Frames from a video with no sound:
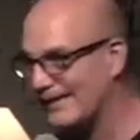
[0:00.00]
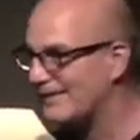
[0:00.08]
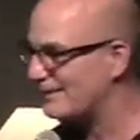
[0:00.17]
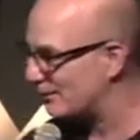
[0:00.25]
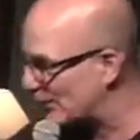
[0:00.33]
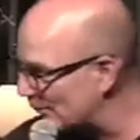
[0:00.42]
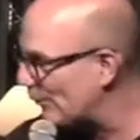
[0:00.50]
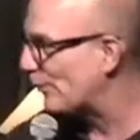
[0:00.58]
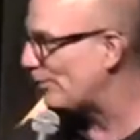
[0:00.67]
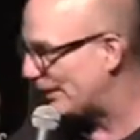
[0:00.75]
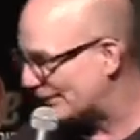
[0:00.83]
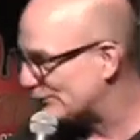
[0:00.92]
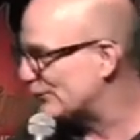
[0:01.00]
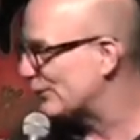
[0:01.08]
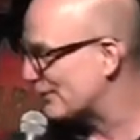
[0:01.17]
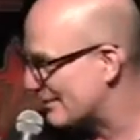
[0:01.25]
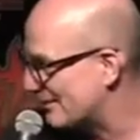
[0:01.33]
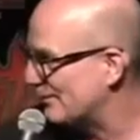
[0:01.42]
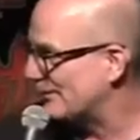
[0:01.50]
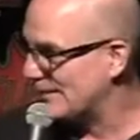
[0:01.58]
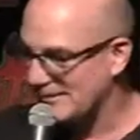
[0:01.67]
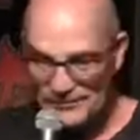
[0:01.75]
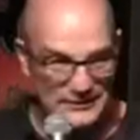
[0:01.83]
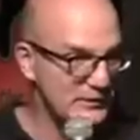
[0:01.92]
and then took more pictures, and
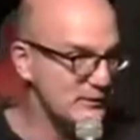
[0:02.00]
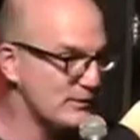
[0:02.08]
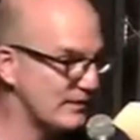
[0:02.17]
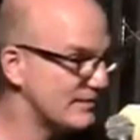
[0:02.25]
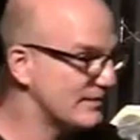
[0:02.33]
we finished the